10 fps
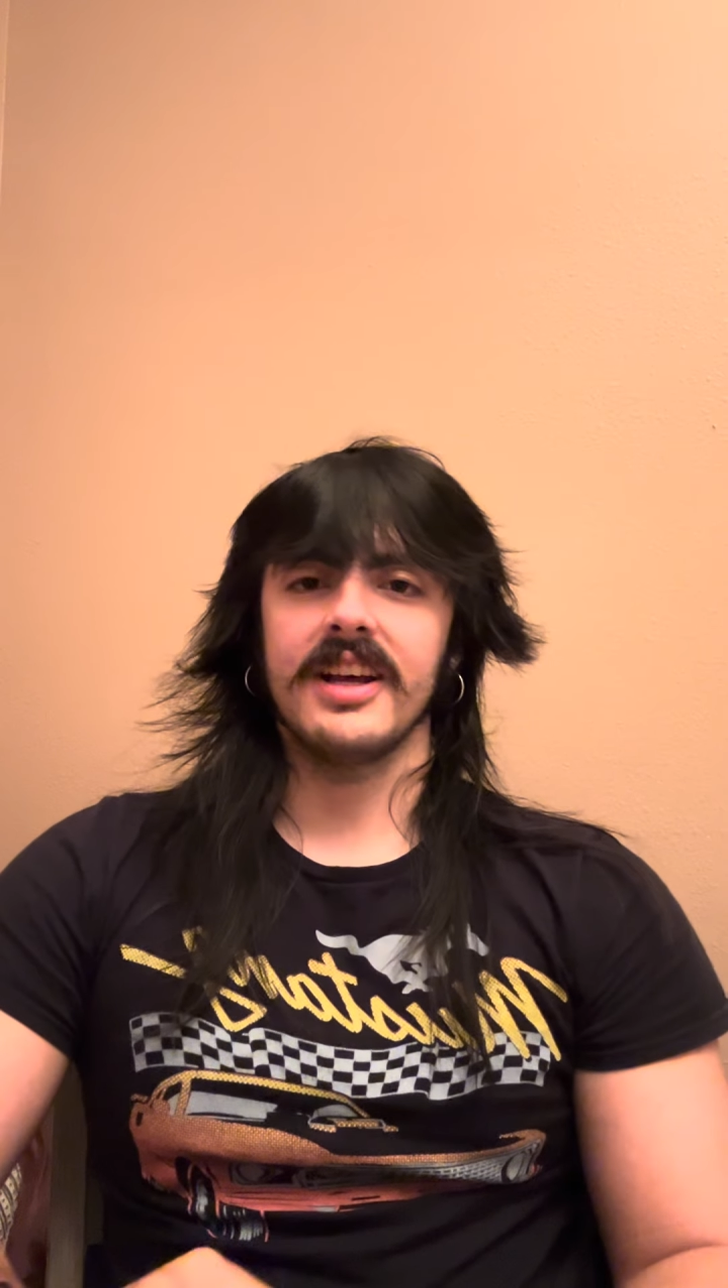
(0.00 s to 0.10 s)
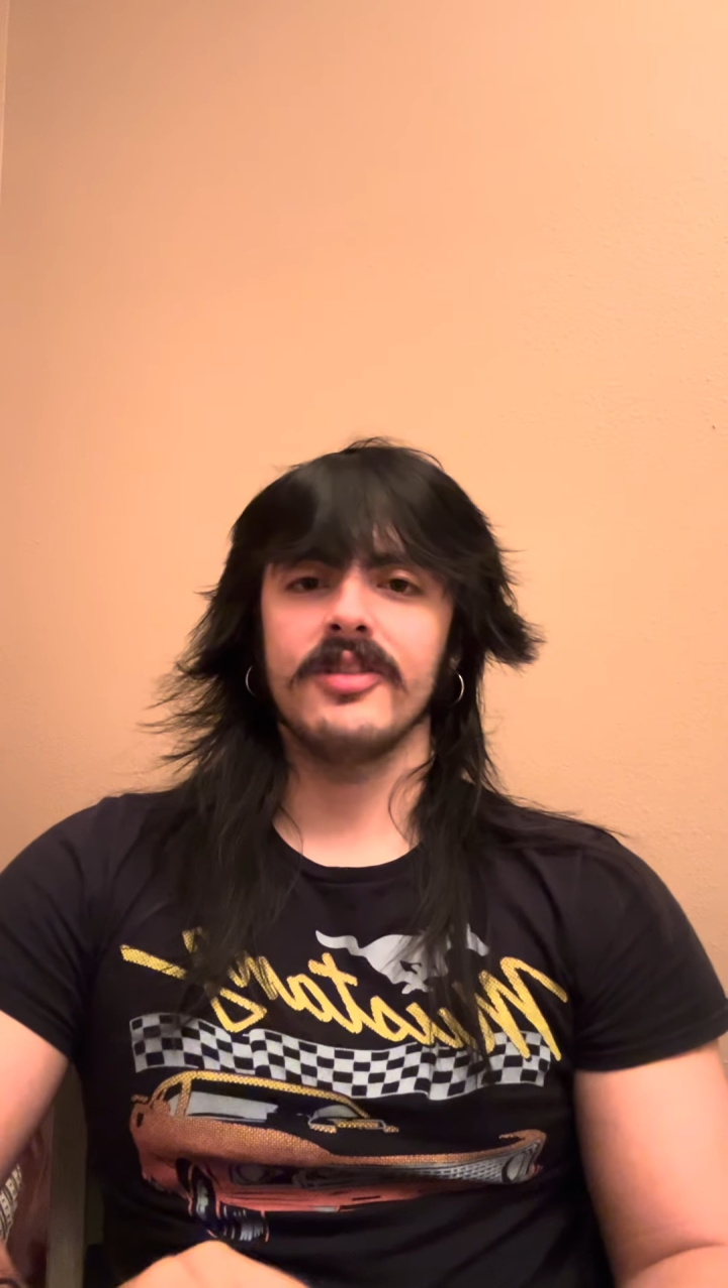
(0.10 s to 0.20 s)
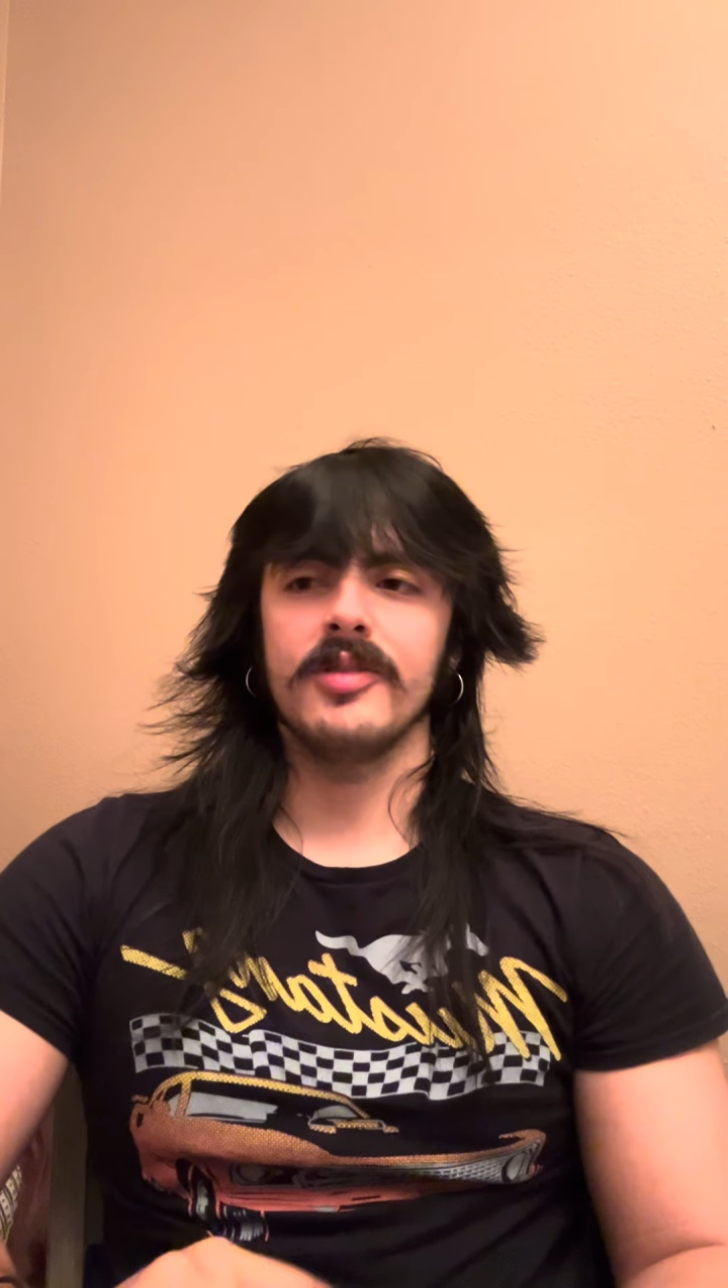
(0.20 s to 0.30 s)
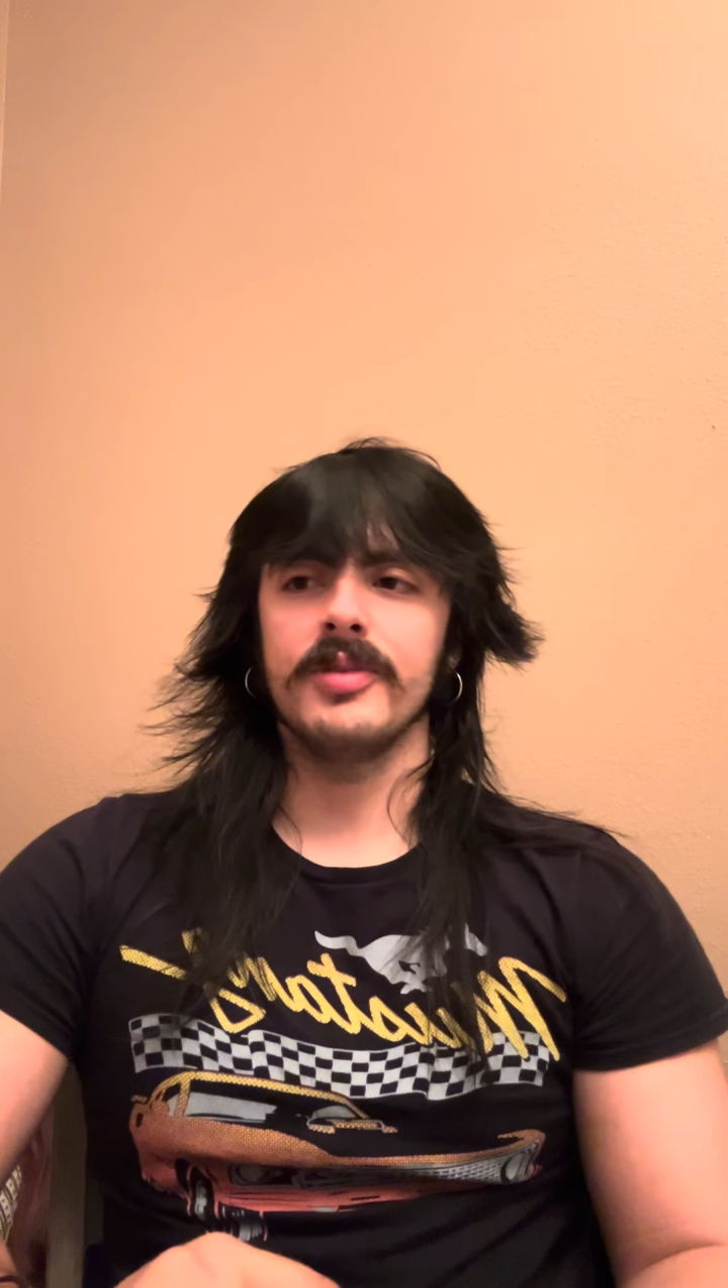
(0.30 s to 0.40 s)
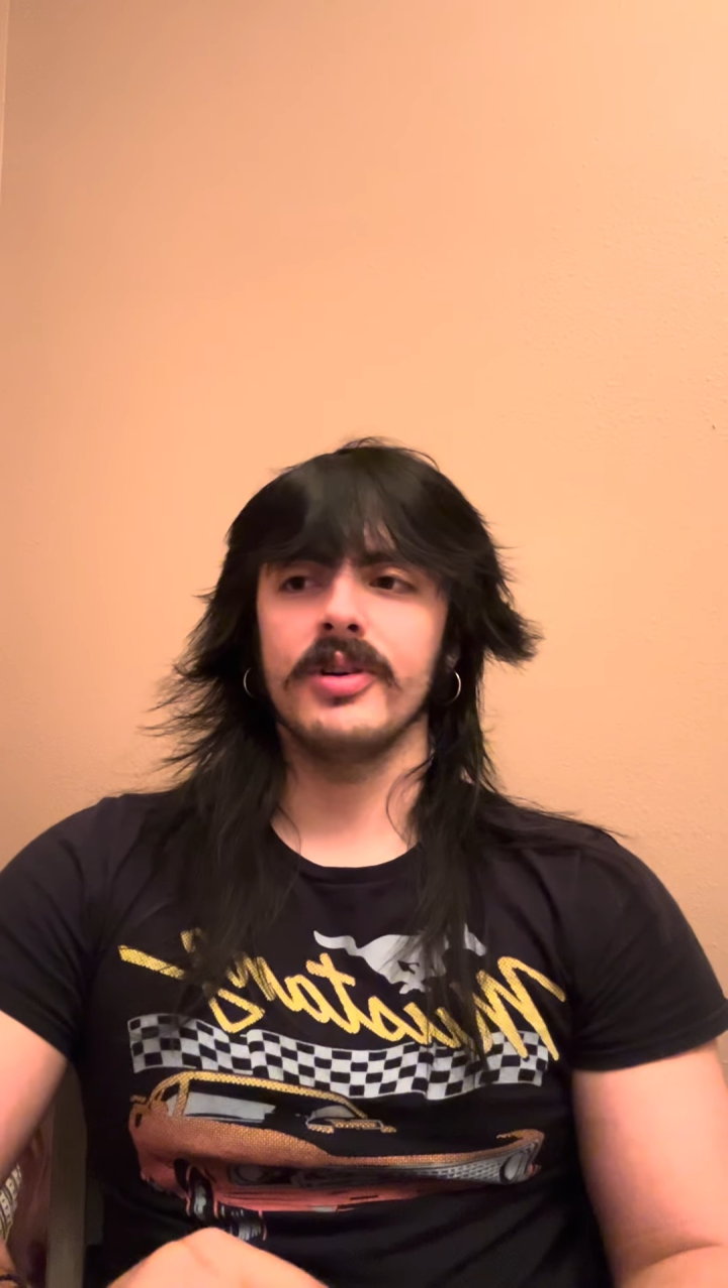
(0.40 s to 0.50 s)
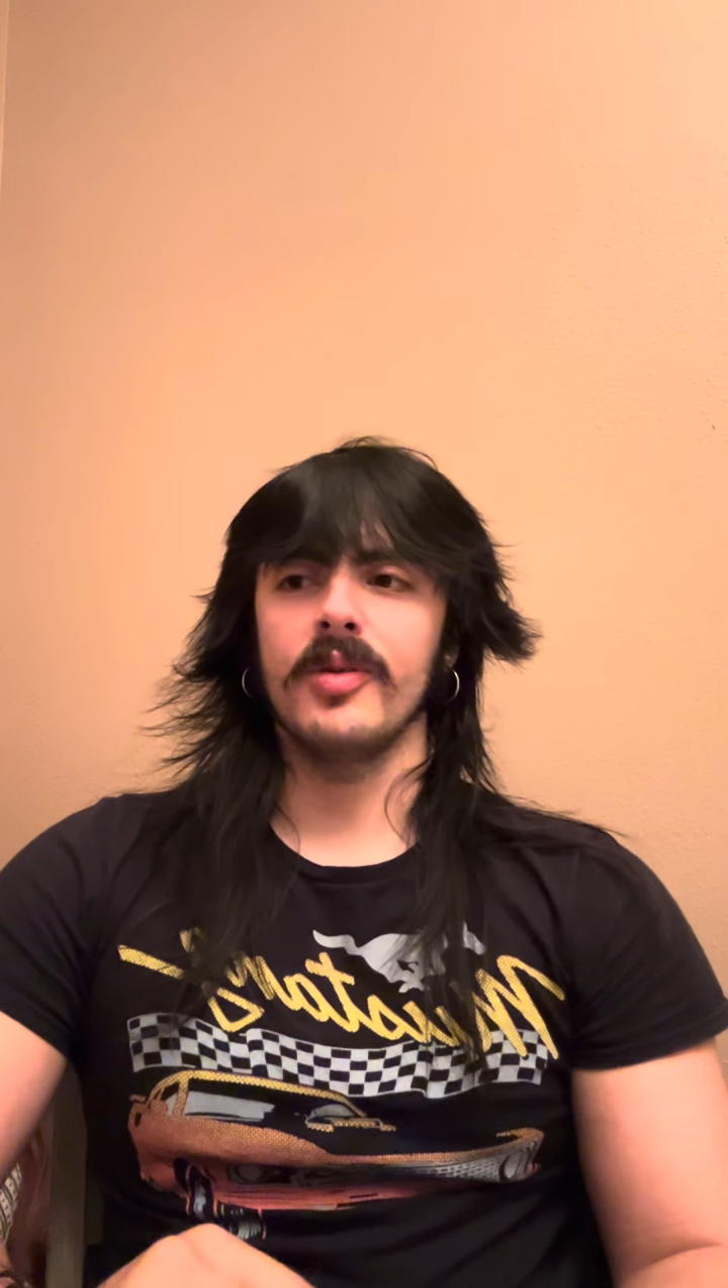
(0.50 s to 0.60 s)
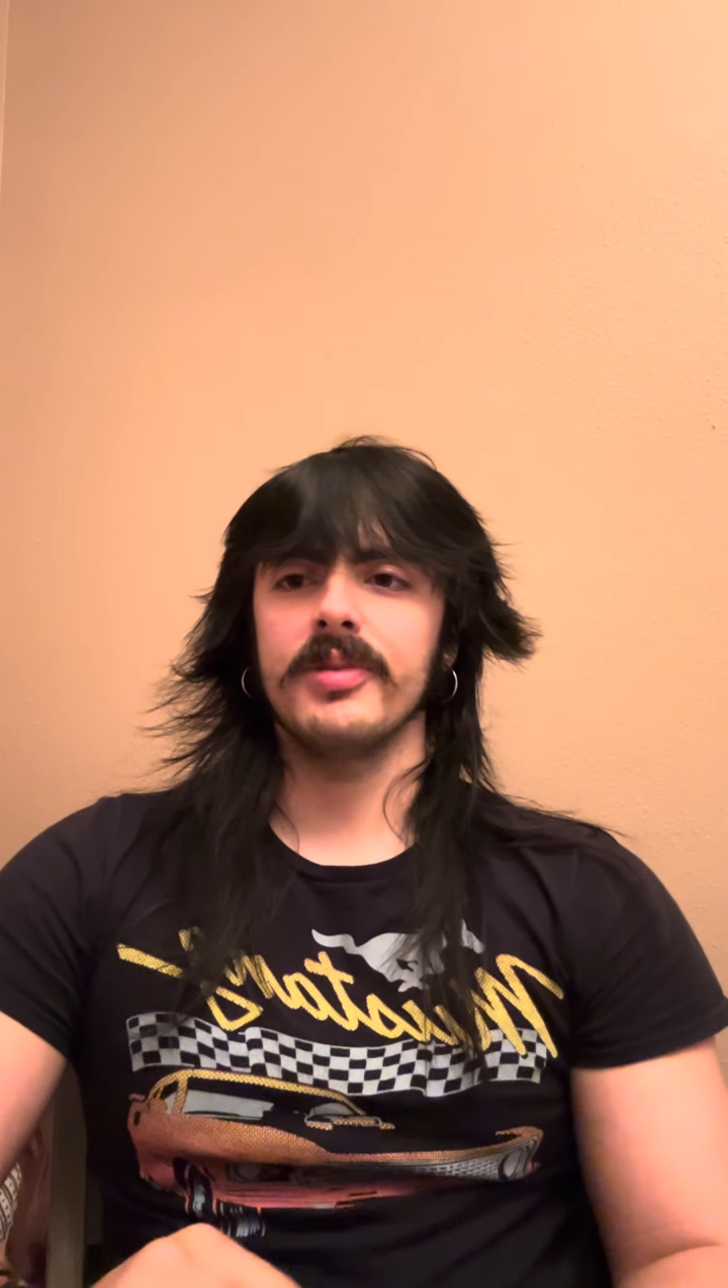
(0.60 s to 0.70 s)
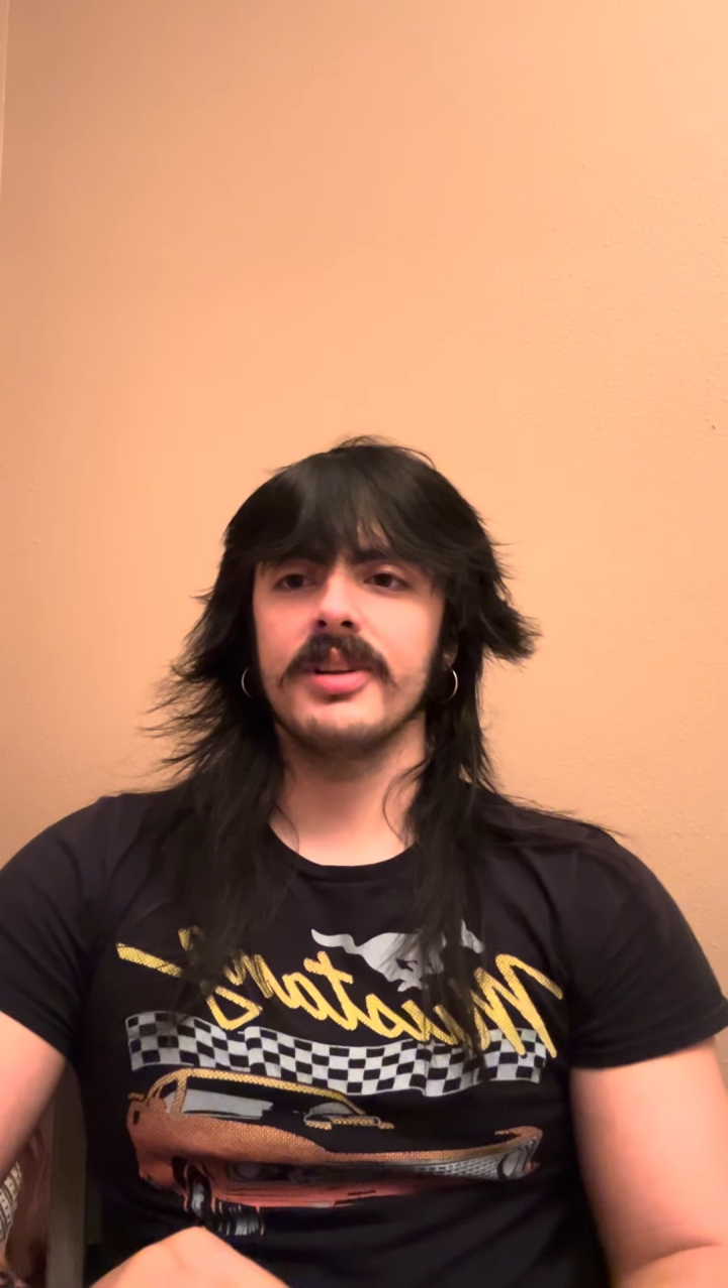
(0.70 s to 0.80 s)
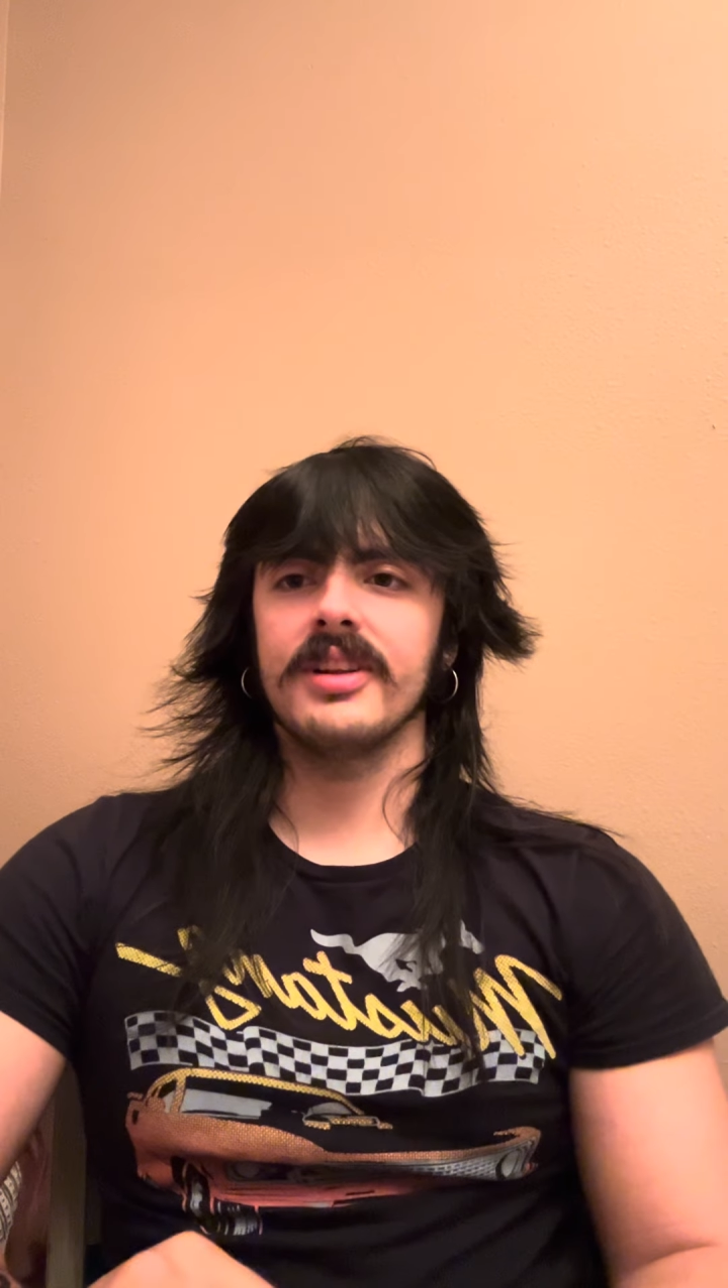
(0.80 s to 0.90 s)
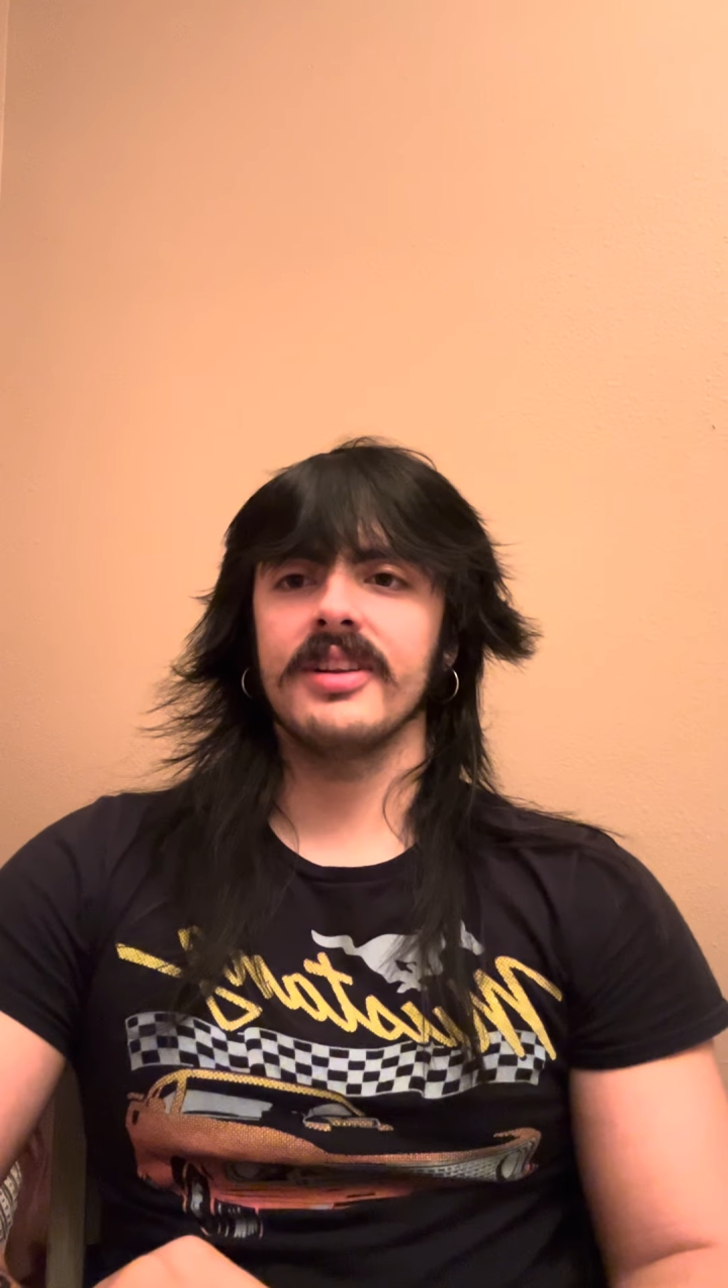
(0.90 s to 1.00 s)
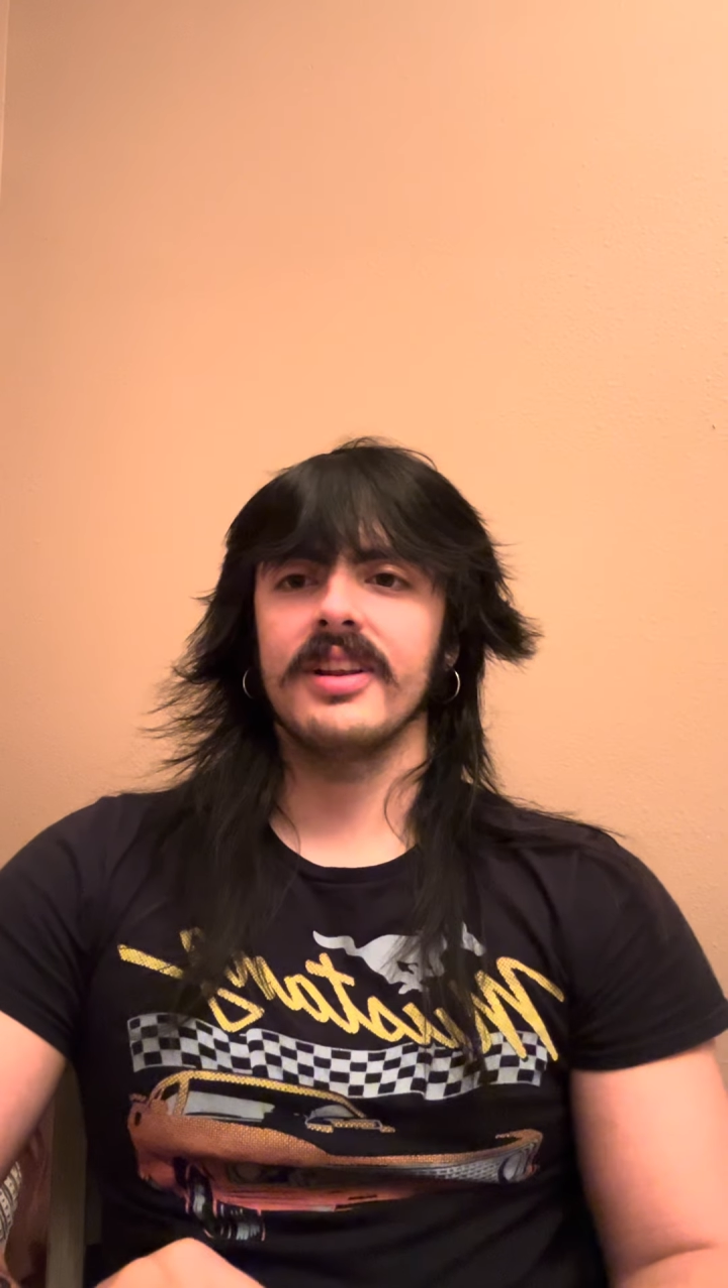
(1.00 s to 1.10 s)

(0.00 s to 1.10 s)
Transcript: It would be open